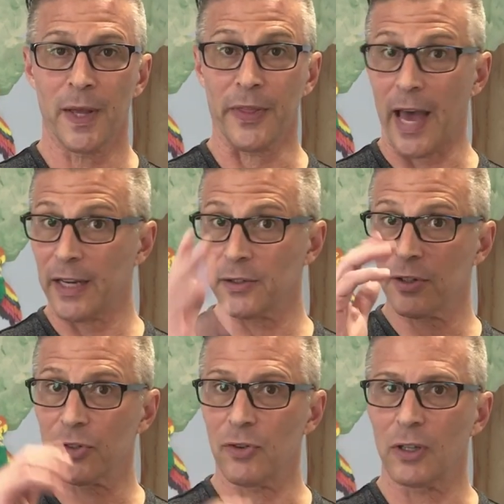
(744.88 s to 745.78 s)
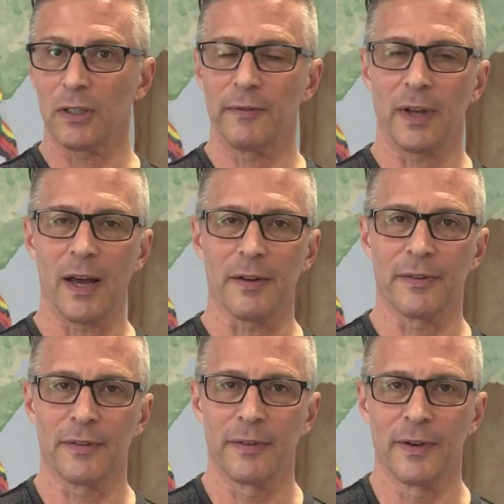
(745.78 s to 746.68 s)
That is the struggle of life.
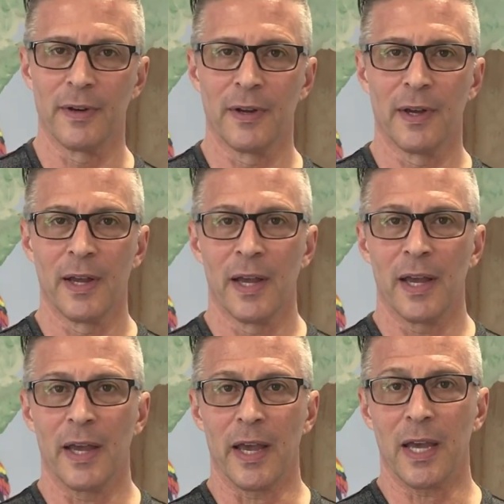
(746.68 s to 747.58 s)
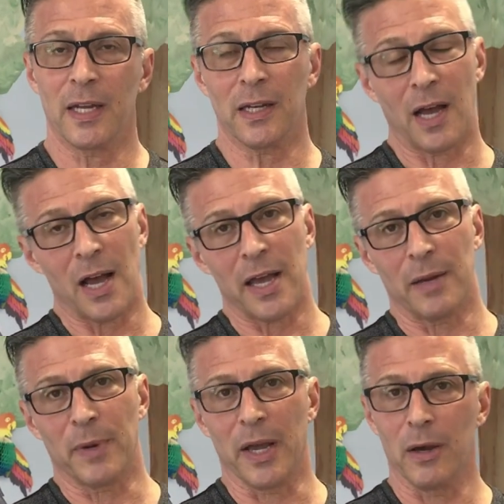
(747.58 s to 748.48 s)
And I,
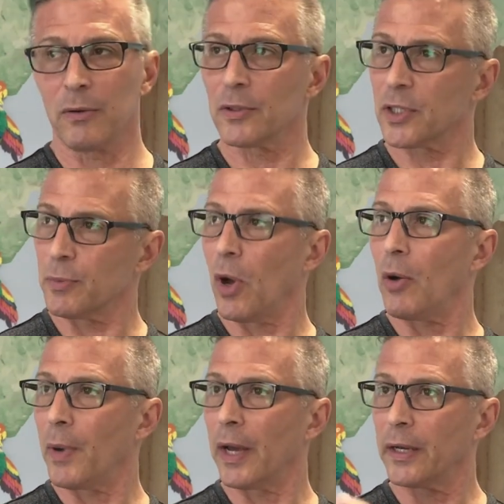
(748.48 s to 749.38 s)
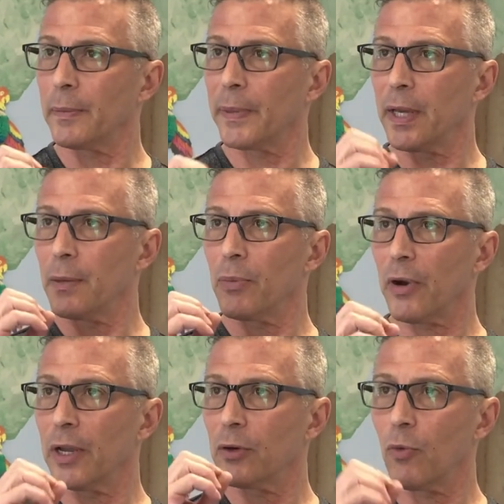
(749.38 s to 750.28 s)
in my own small-minded,
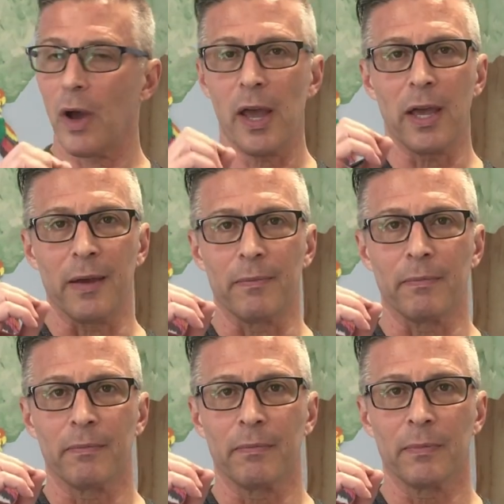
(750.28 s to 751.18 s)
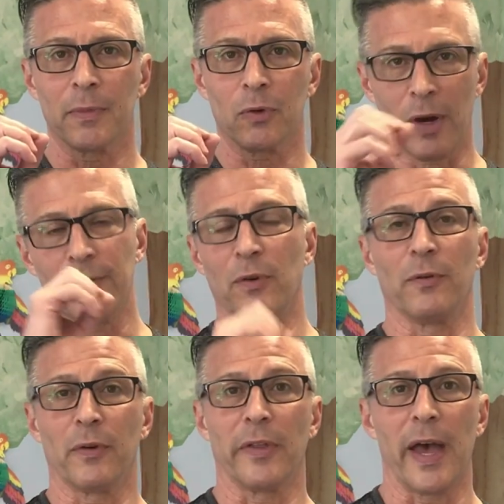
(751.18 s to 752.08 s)
pea-brained way, am grateful
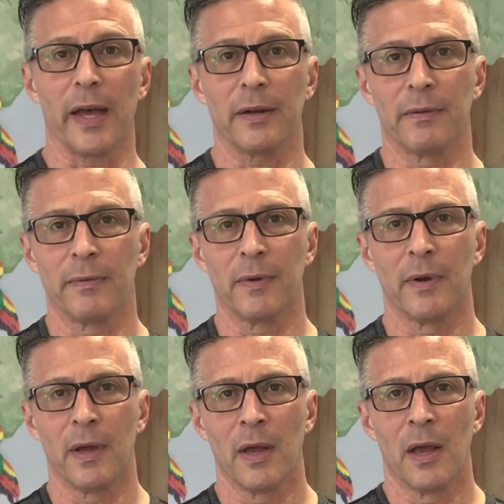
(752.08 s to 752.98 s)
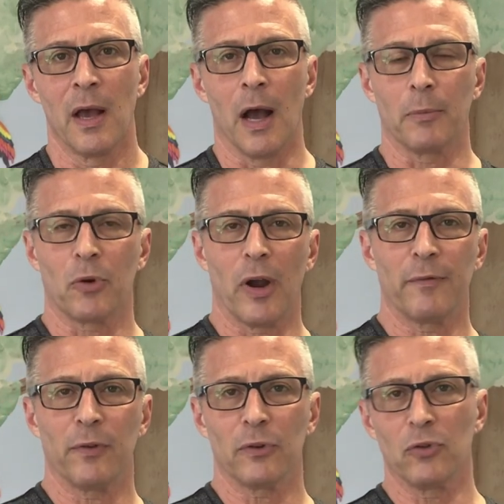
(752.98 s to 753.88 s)
for that. I'm
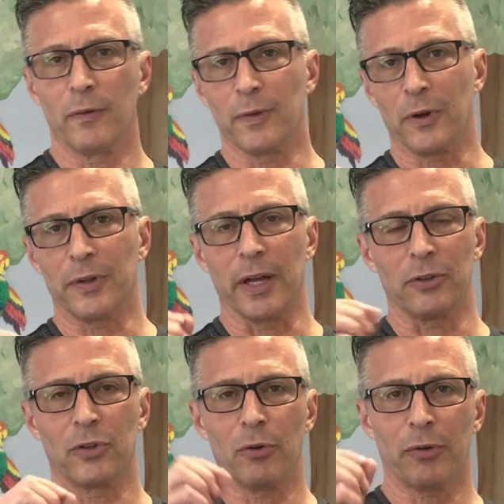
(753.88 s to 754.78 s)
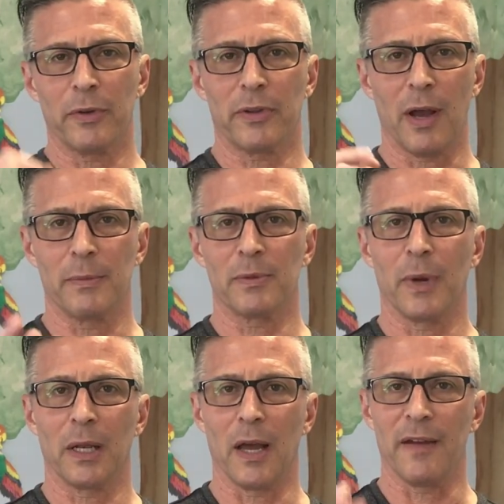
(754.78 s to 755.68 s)
grateful to have learned that 2 or 3 times in
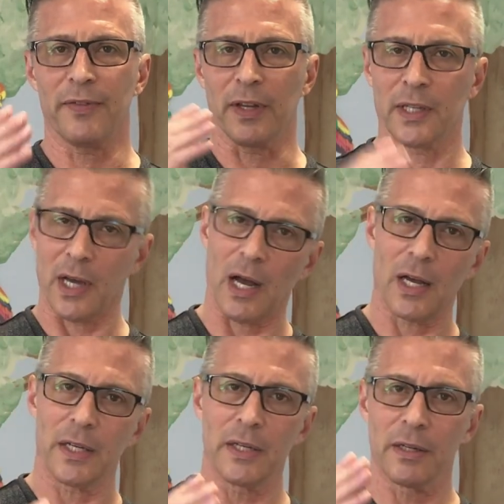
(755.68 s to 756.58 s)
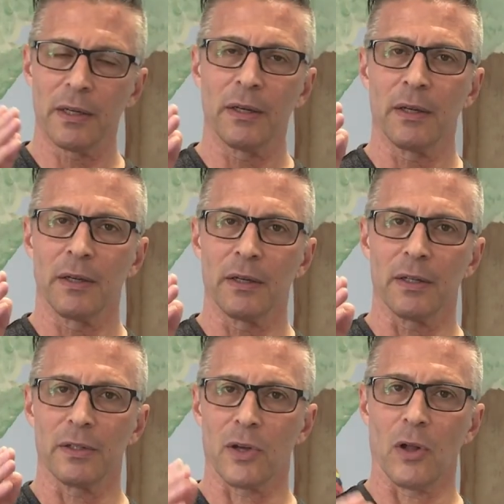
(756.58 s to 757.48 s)
my life, that God
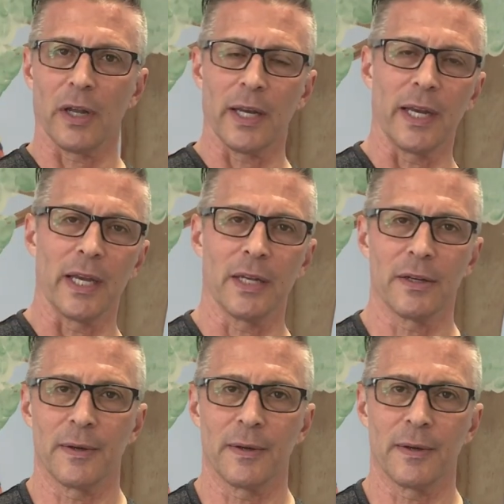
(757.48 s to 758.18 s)
is all I need.